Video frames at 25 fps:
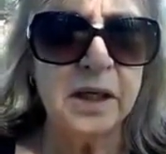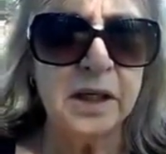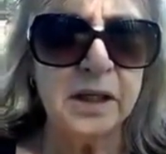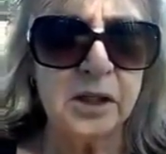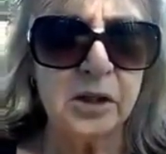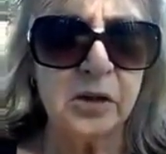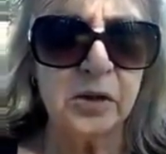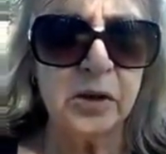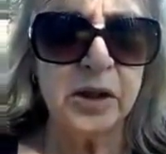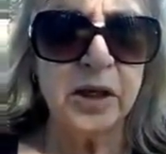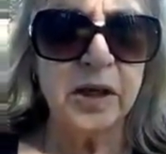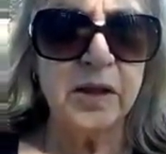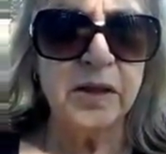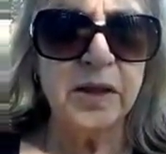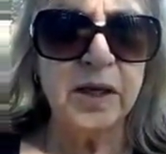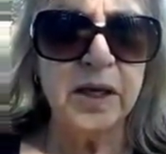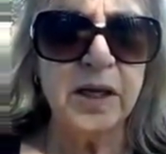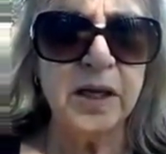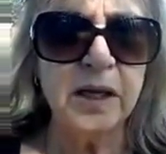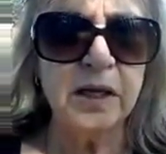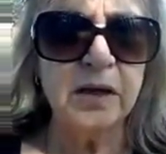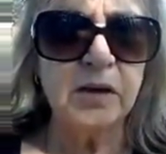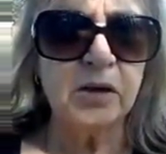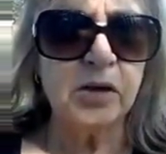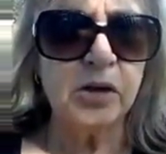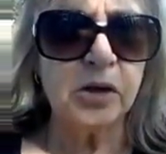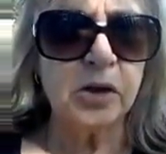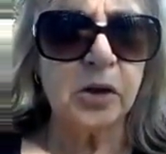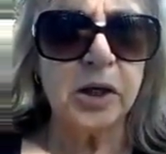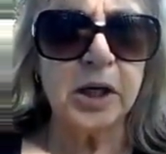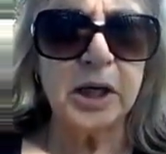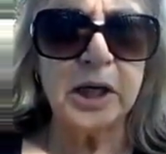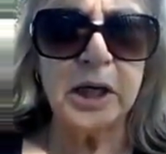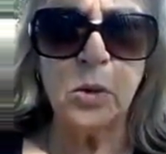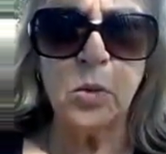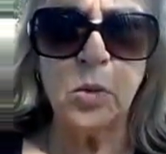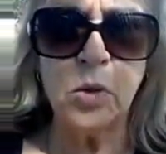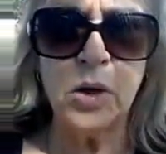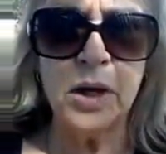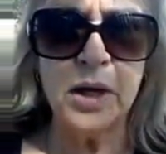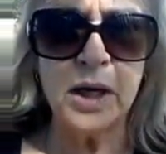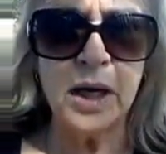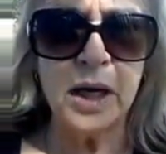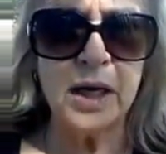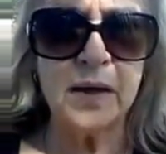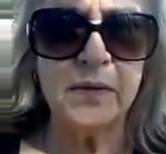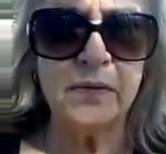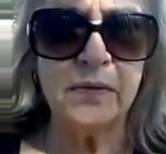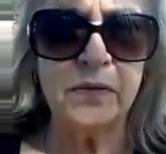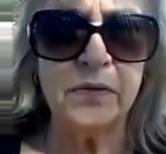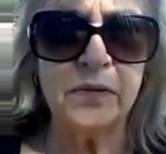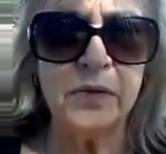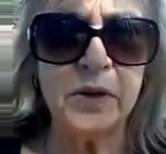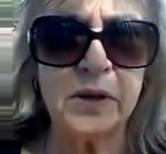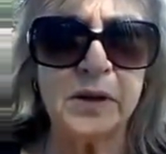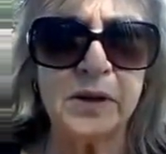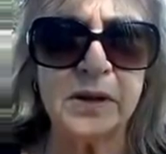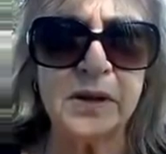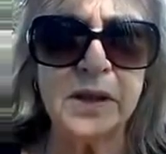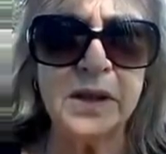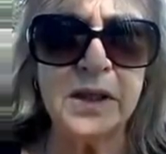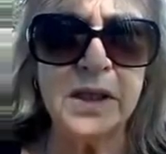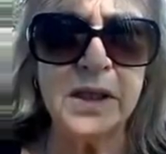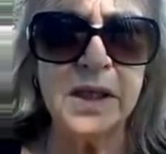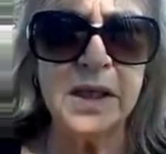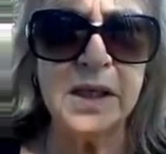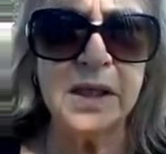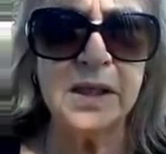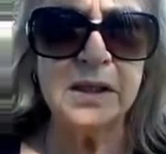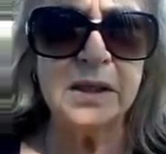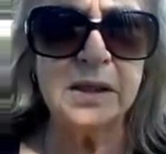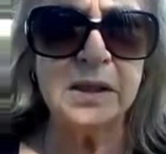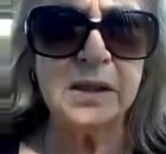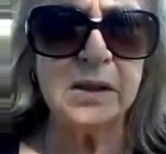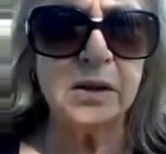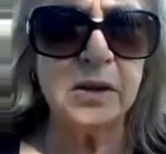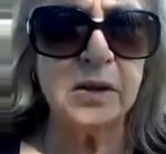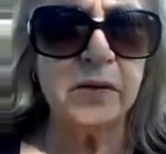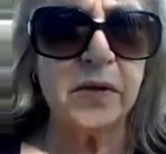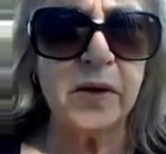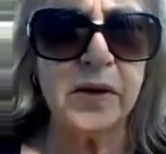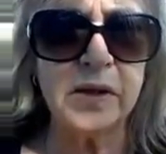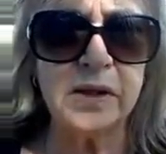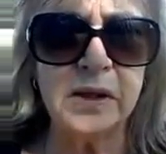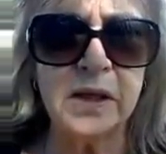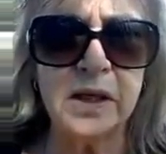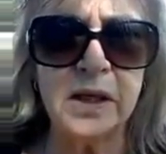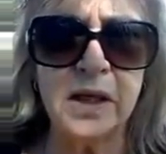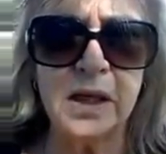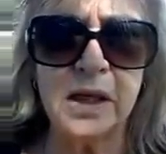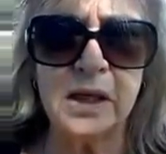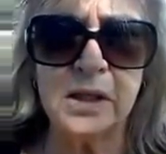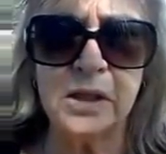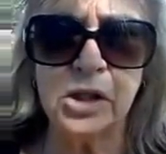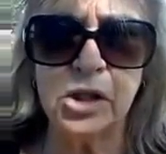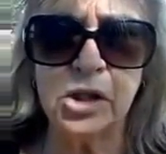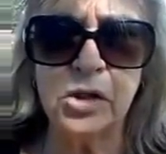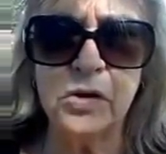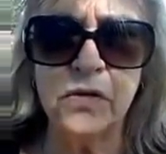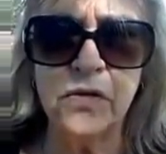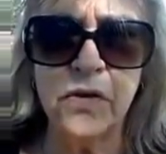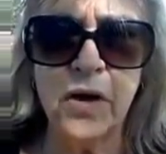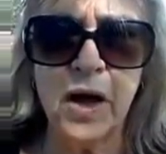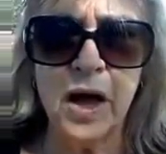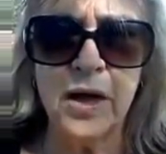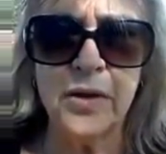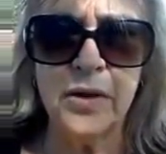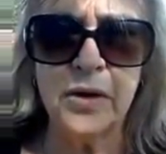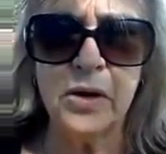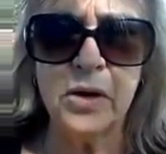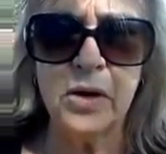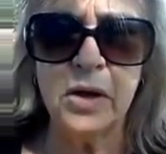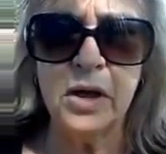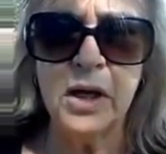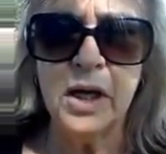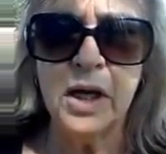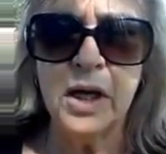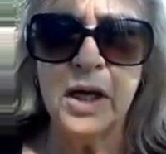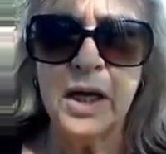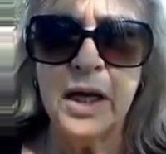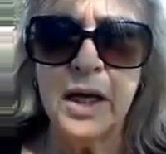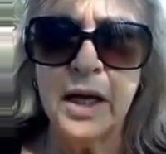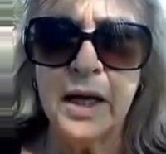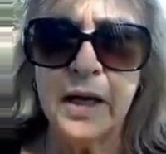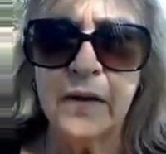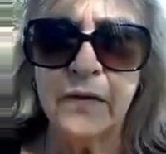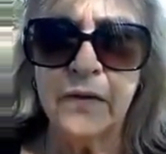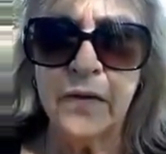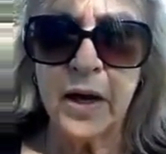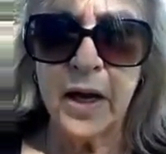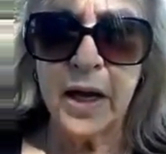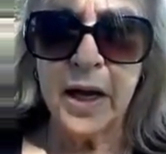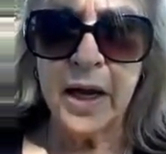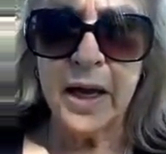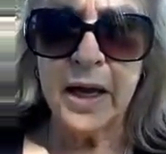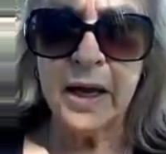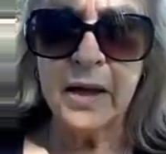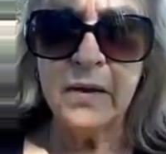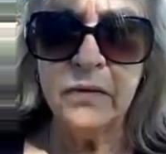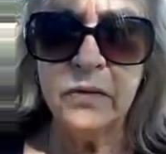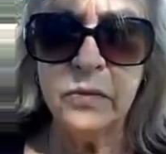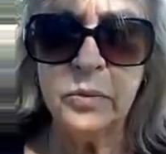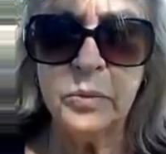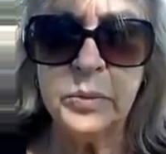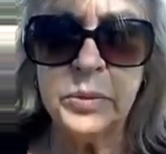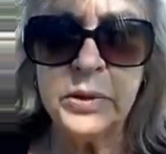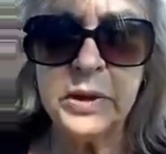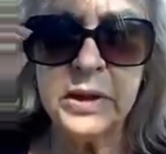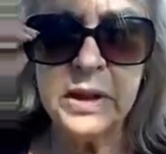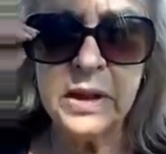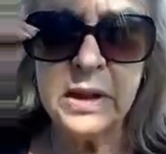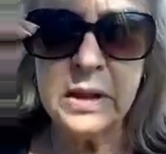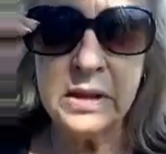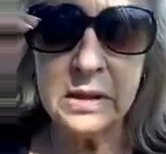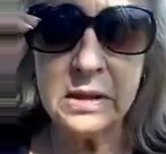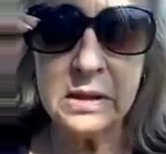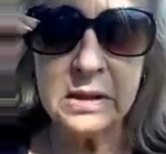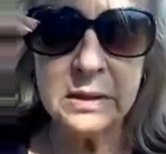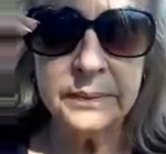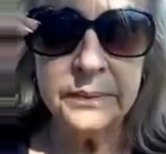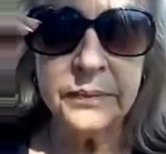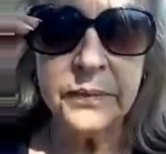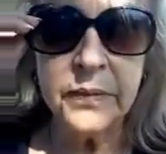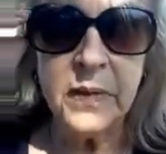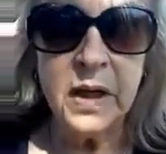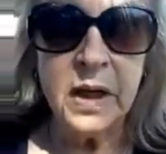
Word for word: Is there anything, or is there anyone I've sinned against? If I sinned against you, Father, if I have, please